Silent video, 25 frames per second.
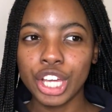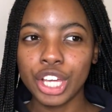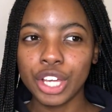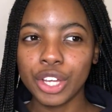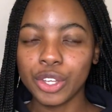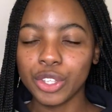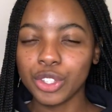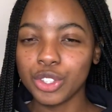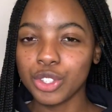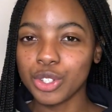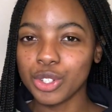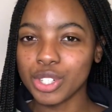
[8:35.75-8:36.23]

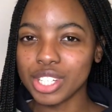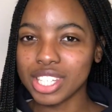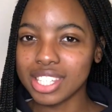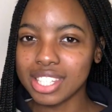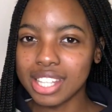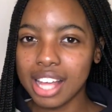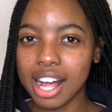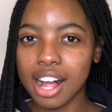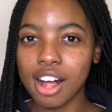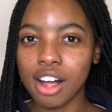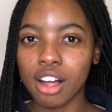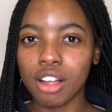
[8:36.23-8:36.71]

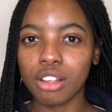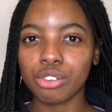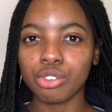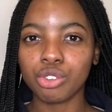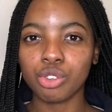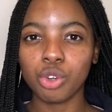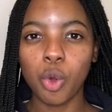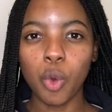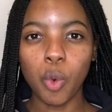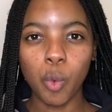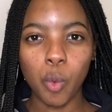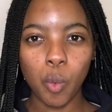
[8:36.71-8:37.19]
yourself,
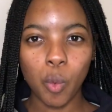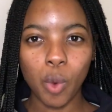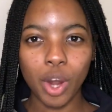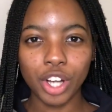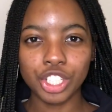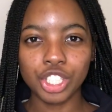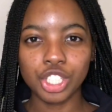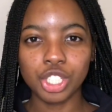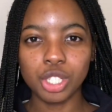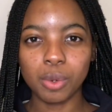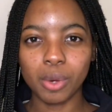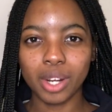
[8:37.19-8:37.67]
what
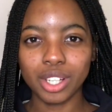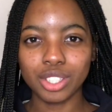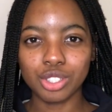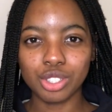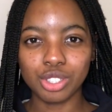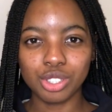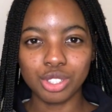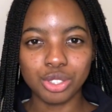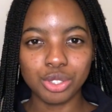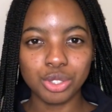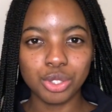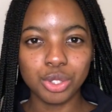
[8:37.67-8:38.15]
you want to
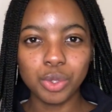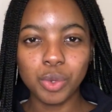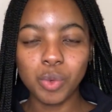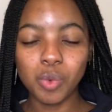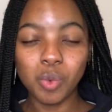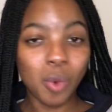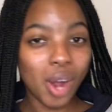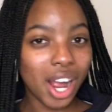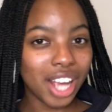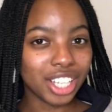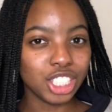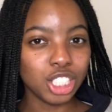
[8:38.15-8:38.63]
do,
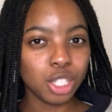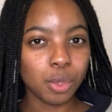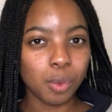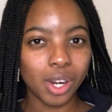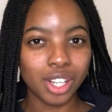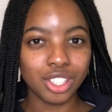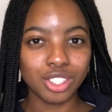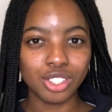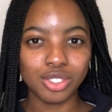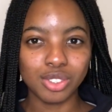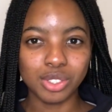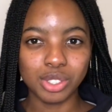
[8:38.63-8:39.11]
why you want
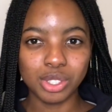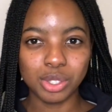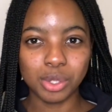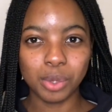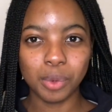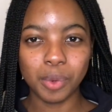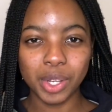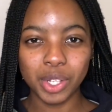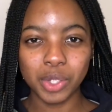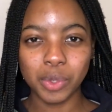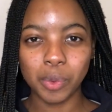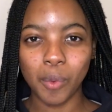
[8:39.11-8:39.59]
to do
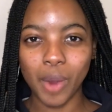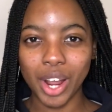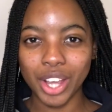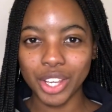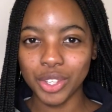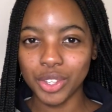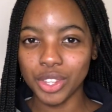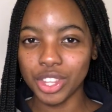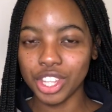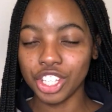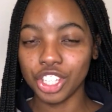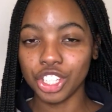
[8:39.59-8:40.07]
it, why you
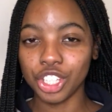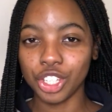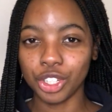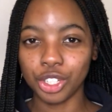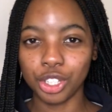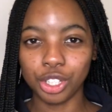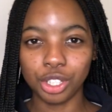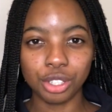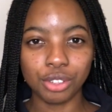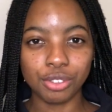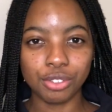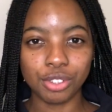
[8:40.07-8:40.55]
think you're
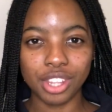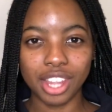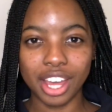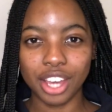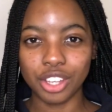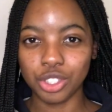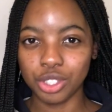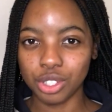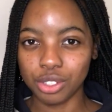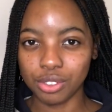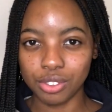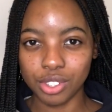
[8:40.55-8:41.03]
good for that
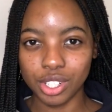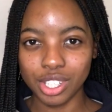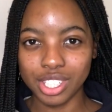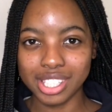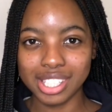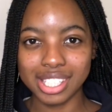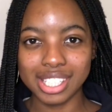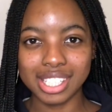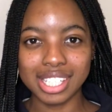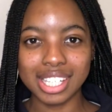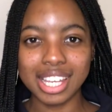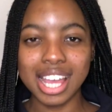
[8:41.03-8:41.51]

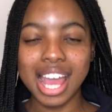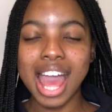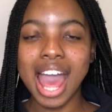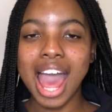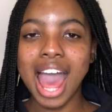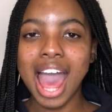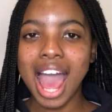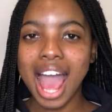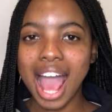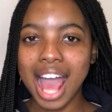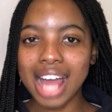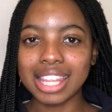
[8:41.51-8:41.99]
university,
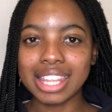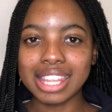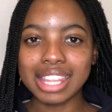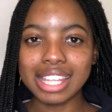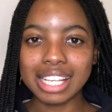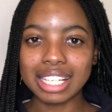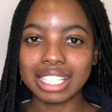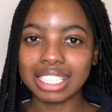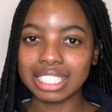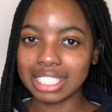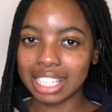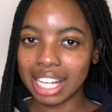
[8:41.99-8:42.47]
and
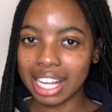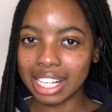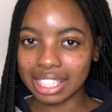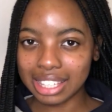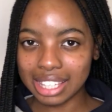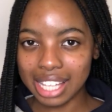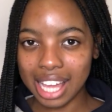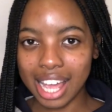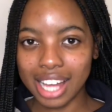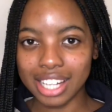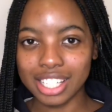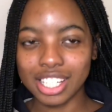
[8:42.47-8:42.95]
things like
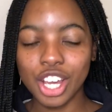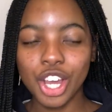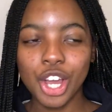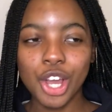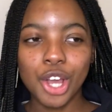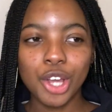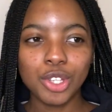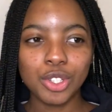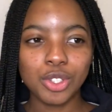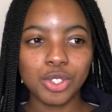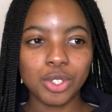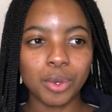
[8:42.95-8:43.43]
that.
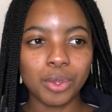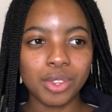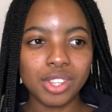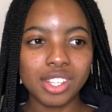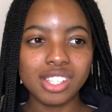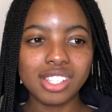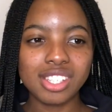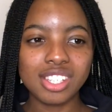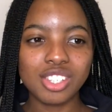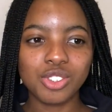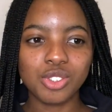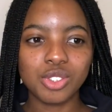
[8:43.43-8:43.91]
So this
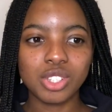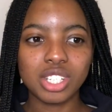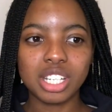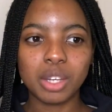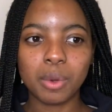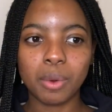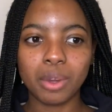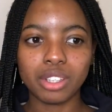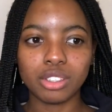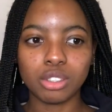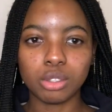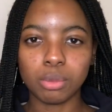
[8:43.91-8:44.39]
is really where
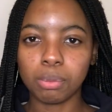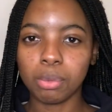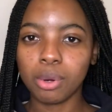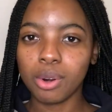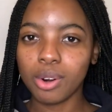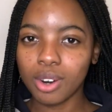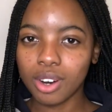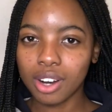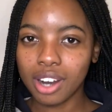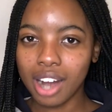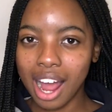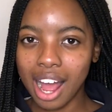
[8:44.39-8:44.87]
you
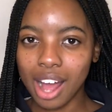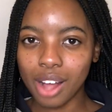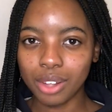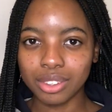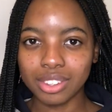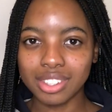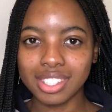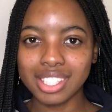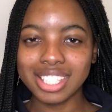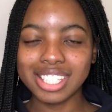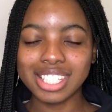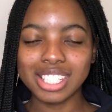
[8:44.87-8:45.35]
pour out.
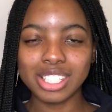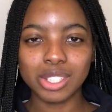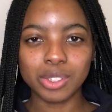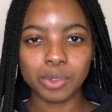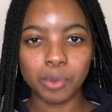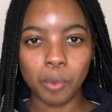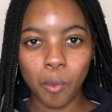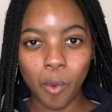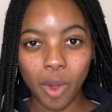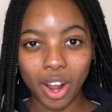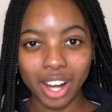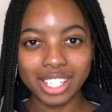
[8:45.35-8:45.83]
This is
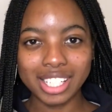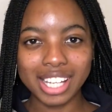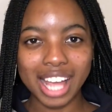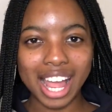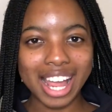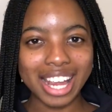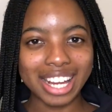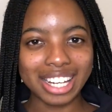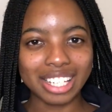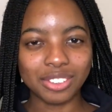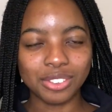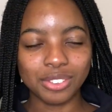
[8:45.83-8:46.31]
what
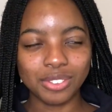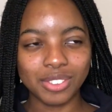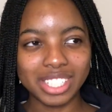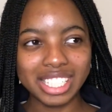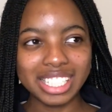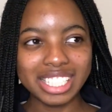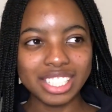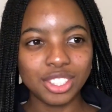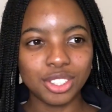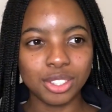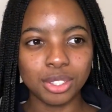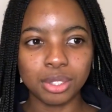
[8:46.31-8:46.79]
I really
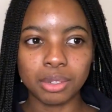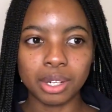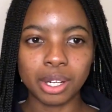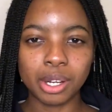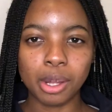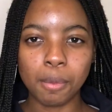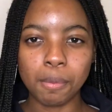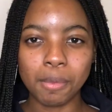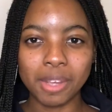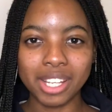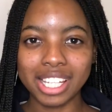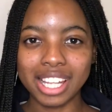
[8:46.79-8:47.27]
do
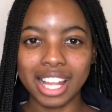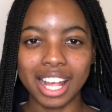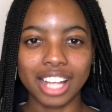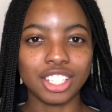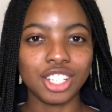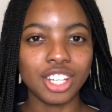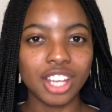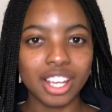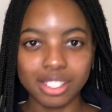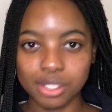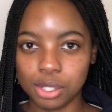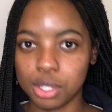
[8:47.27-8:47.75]
recommend, that
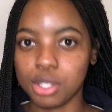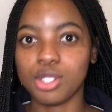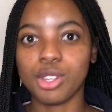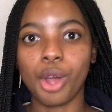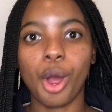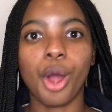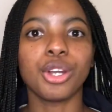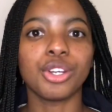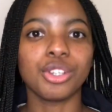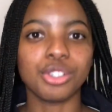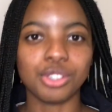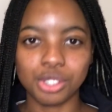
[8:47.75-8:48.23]

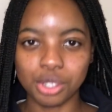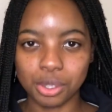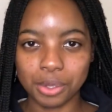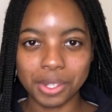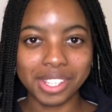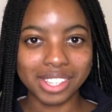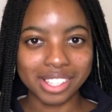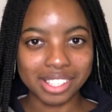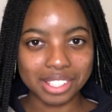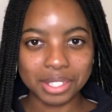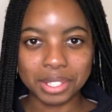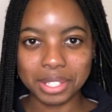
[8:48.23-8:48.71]
start doing
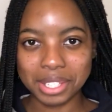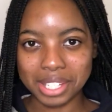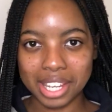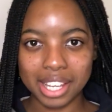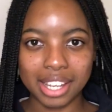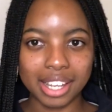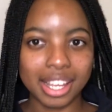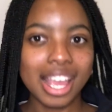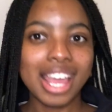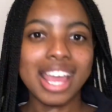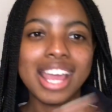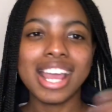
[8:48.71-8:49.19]
this today.
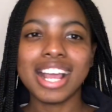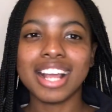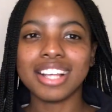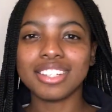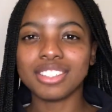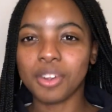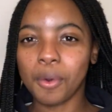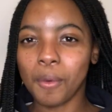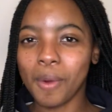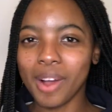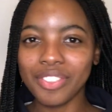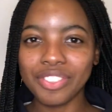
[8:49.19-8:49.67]
Is the
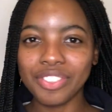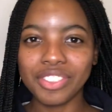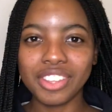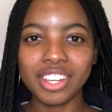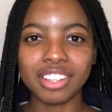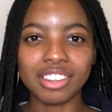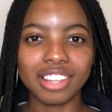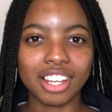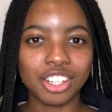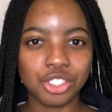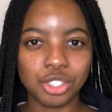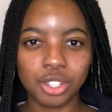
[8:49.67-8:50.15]
one thing
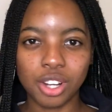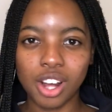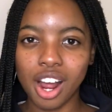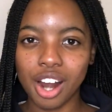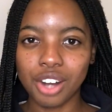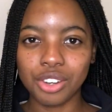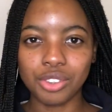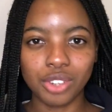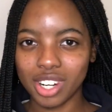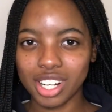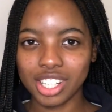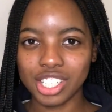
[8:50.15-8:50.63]
that you can't
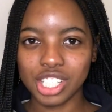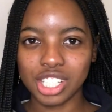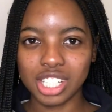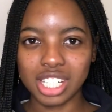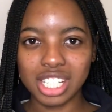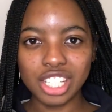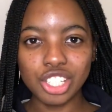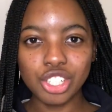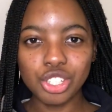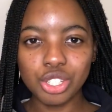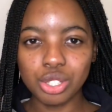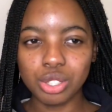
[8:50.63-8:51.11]
rush
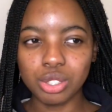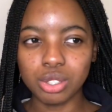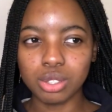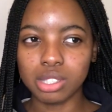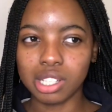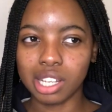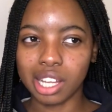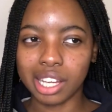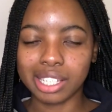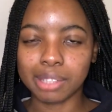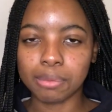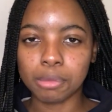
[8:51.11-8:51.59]
into,
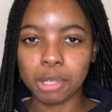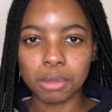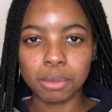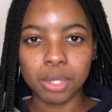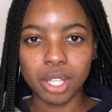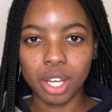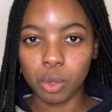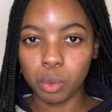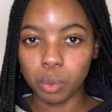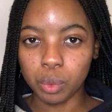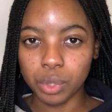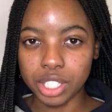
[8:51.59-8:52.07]
like maybe a
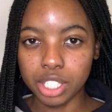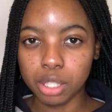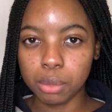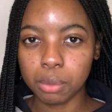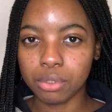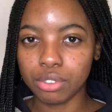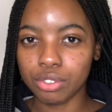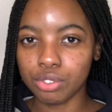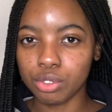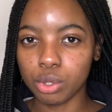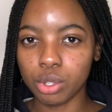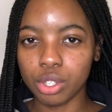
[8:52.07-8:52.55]
week
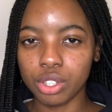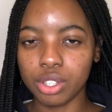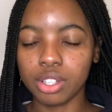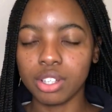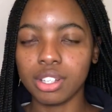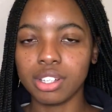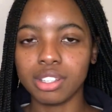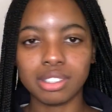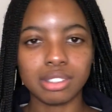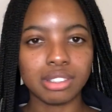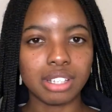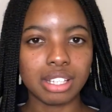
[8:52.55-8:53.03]
before
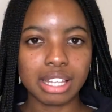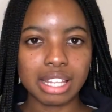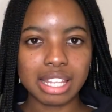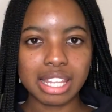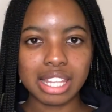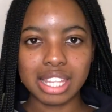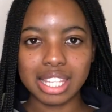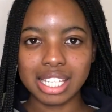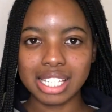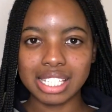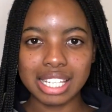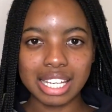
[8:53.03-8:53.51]
the
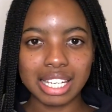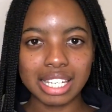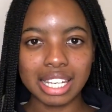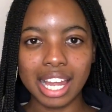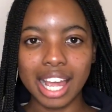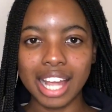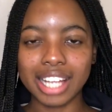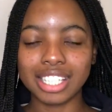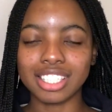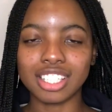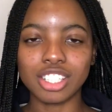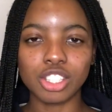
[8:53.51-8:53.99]
deadline.
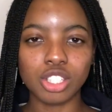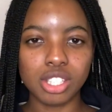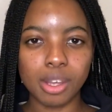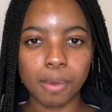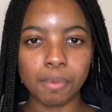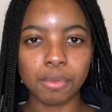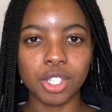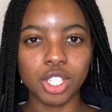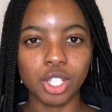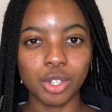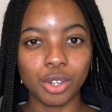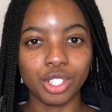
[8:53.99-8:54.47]
Is
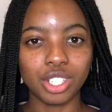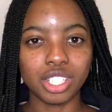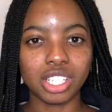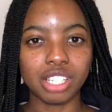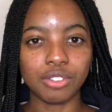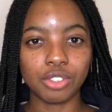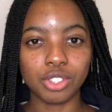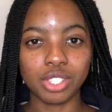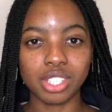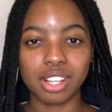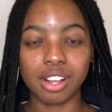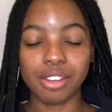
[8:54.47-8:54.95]
something you want to give
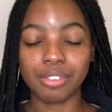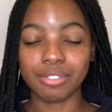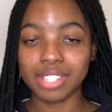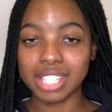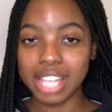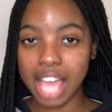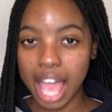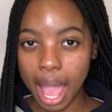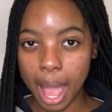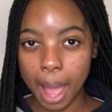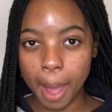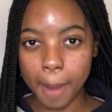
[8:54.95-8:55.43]
yourself
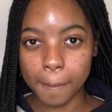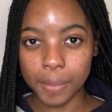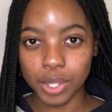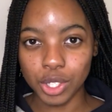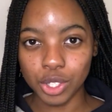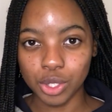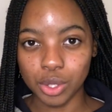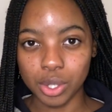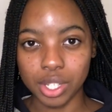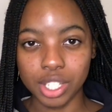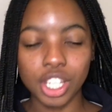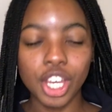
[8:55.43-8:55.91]
time in
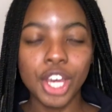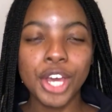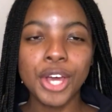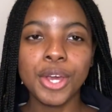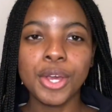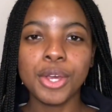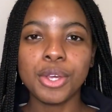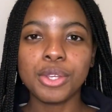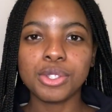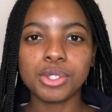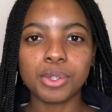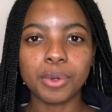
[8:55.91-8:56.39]
doing.
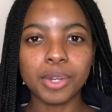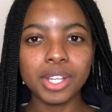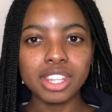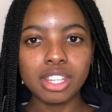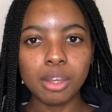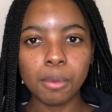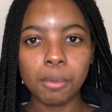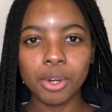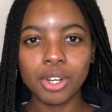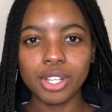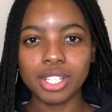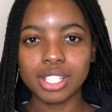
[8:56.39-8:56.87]
So in the
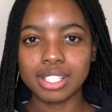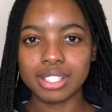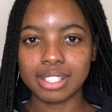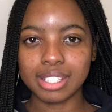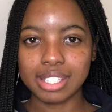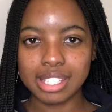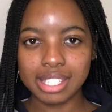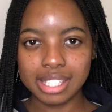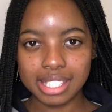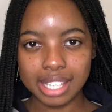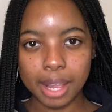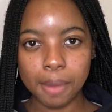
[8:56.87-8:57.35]
personal
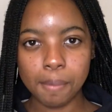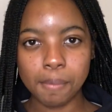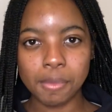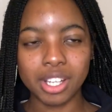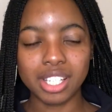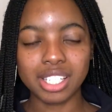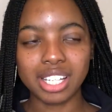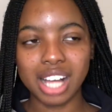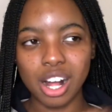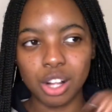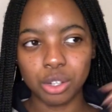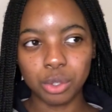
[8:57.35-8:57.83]
statement,
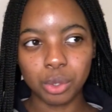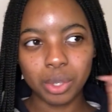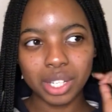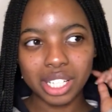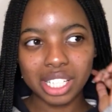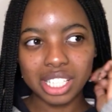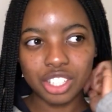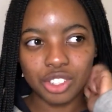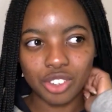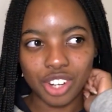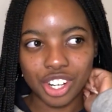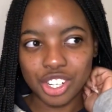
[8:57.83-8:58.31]
I'll quickly
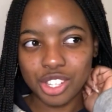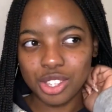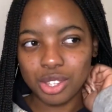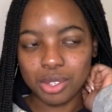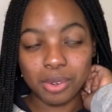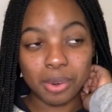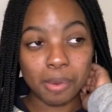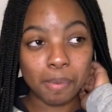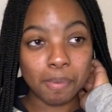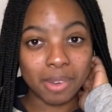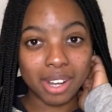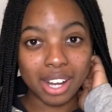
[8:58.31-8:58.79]
rush through
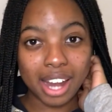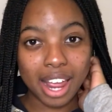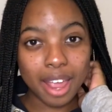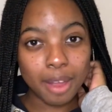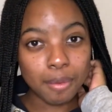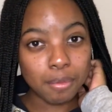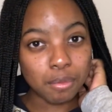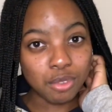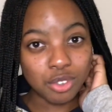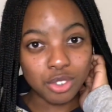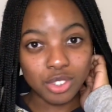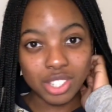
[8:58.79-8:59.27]
it, but I am
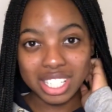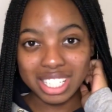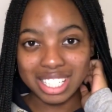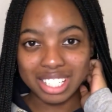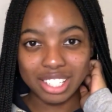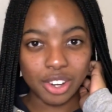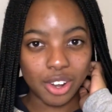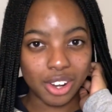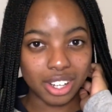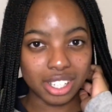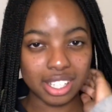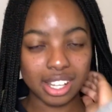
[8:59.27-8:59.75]
really
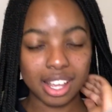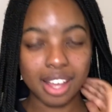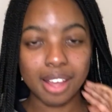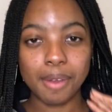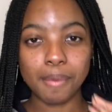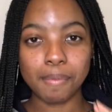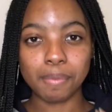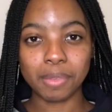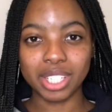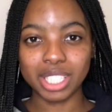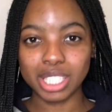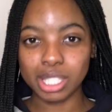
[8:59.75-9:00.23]
not
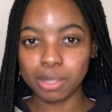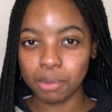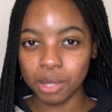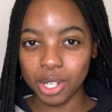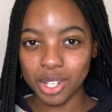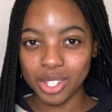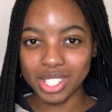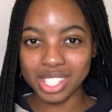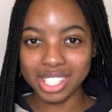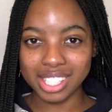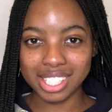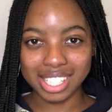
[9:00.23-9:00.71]

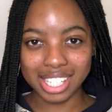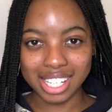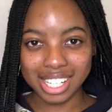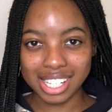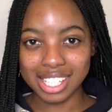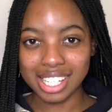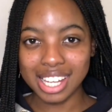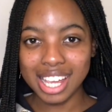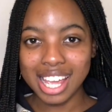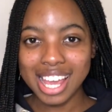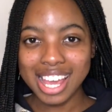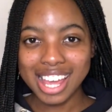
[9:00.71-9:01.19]
experienced in
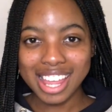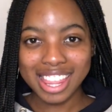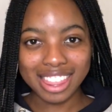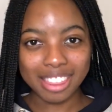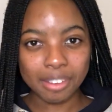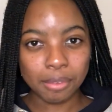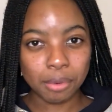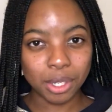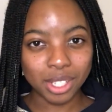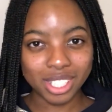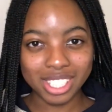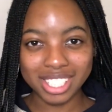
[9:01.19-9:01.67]
the
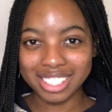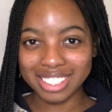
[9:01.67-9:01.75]
personal